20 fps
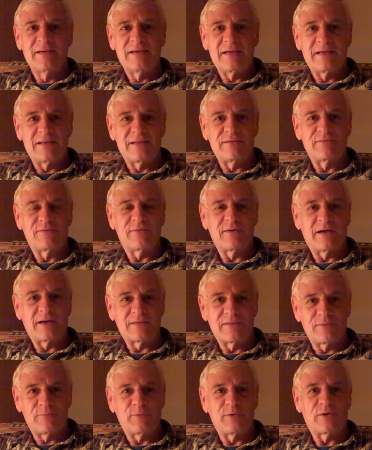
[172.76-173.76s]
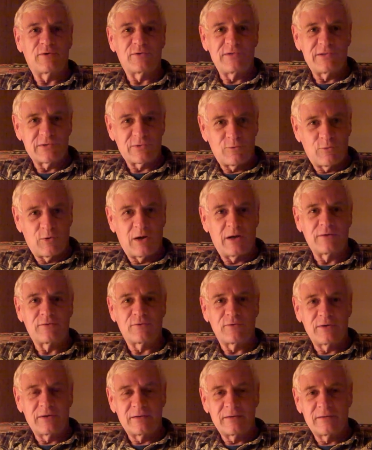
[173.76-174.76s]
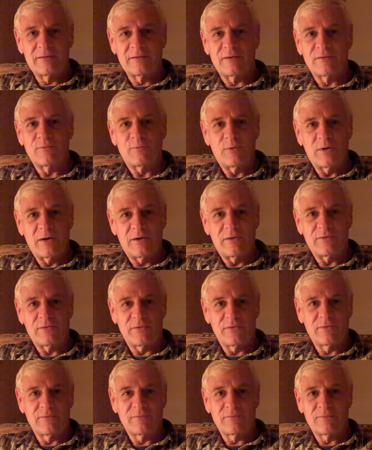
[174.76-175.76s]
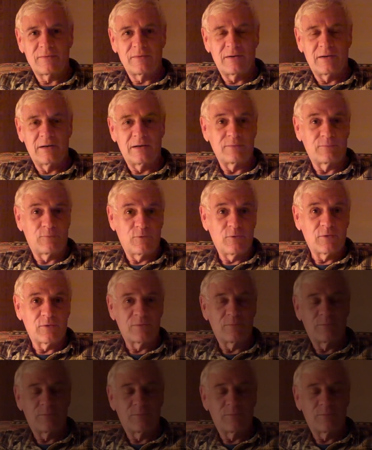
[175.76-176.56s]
and the fact that we are squandering our wealth on war.